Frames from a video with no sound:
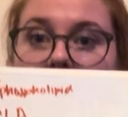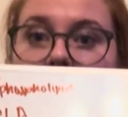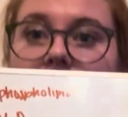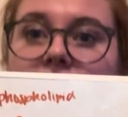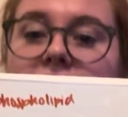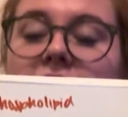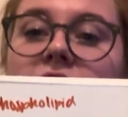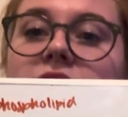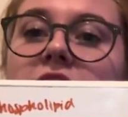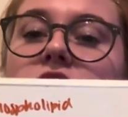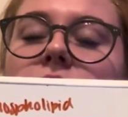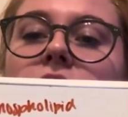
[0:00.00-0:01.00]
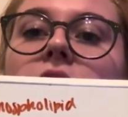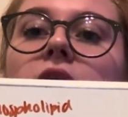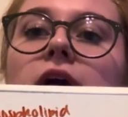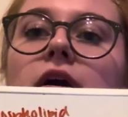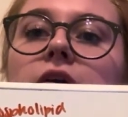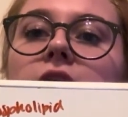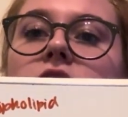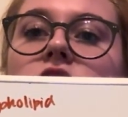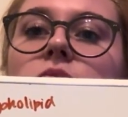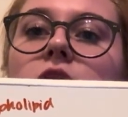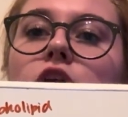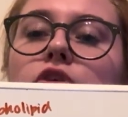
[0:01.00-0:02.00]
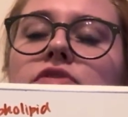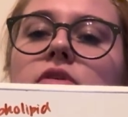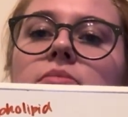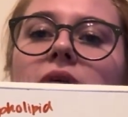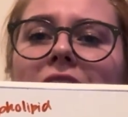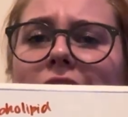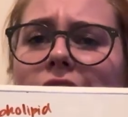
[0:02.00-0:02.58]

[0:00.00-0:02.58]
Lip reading: That's kind of legible. Okay, so we go from, I